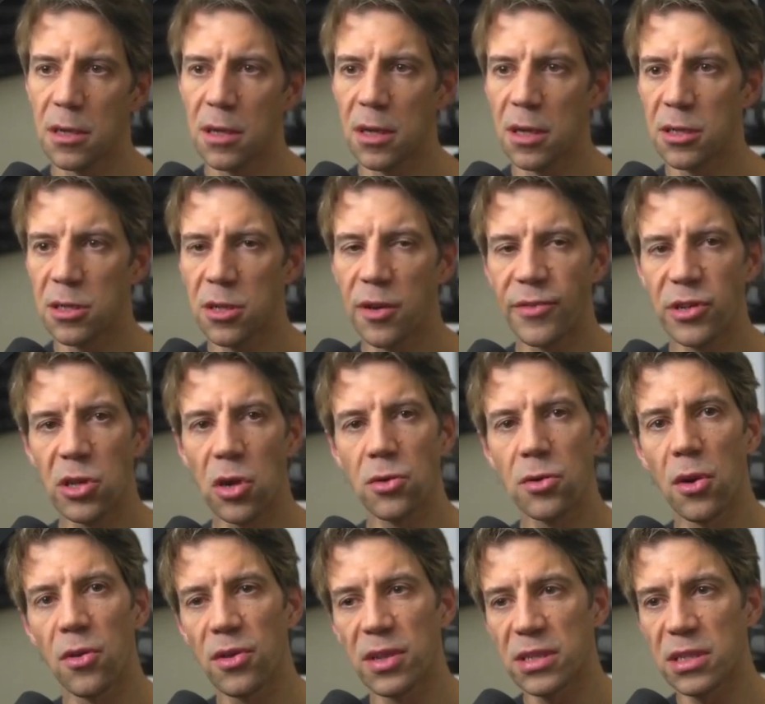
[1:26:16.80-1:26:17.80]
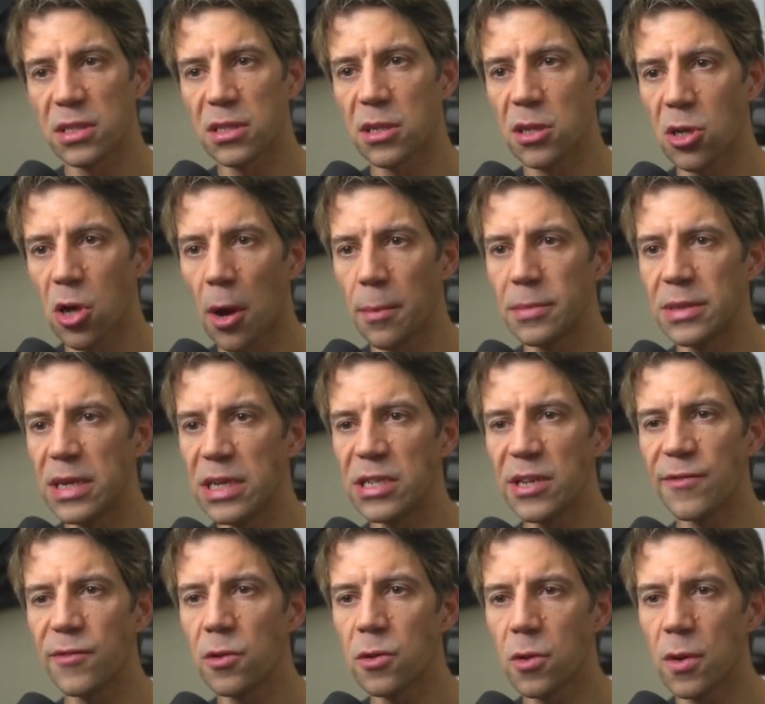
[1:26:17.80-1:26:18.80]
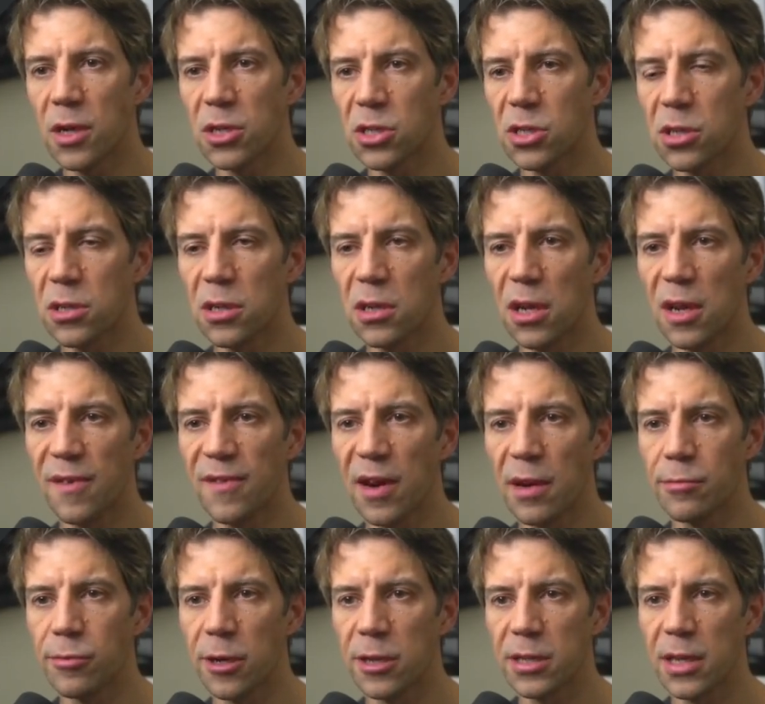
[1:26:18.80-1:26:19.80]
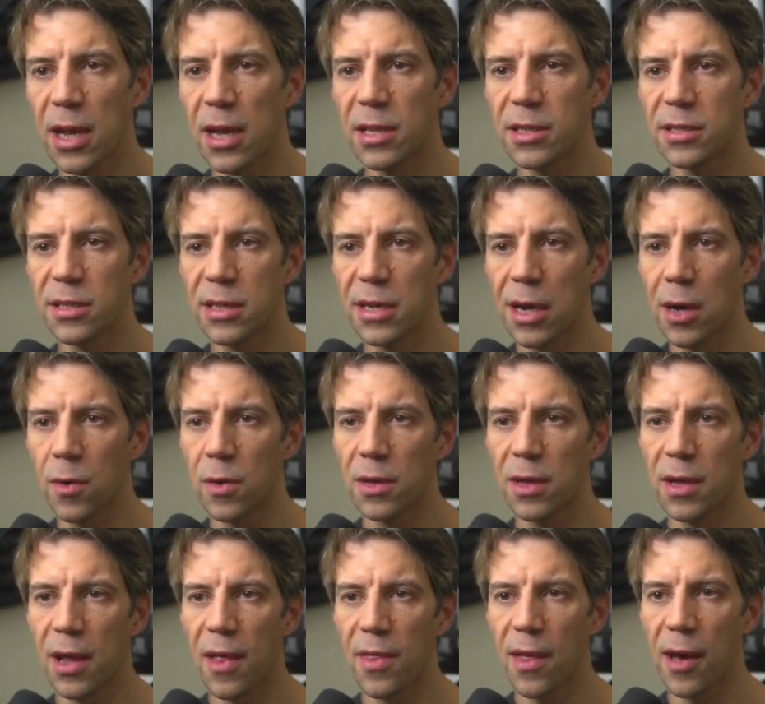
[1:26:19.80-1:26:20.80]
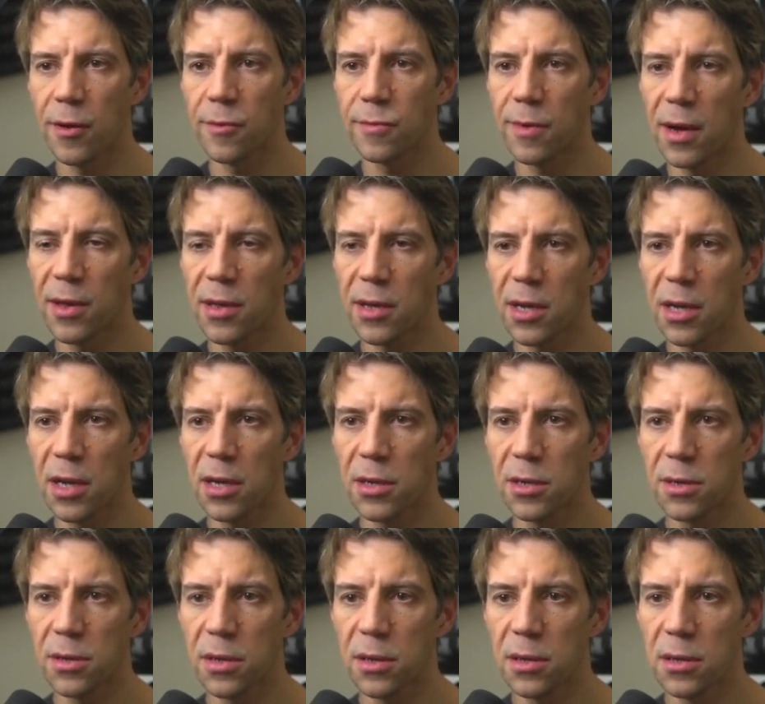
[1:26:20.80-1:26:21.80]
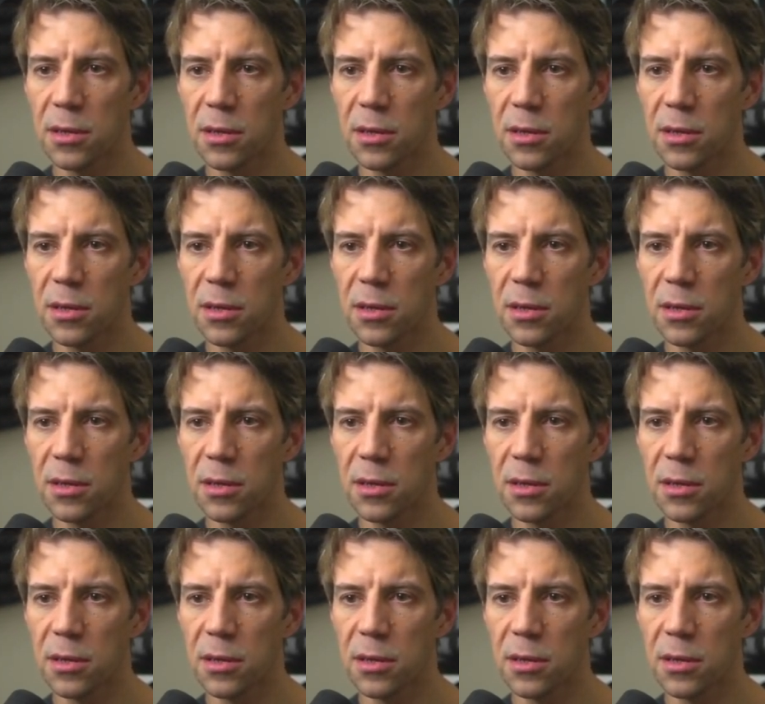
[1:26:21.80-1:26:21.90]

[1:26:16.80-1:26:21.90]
So if you don't know, this is a common interview question. If I press enter now and let that write the code,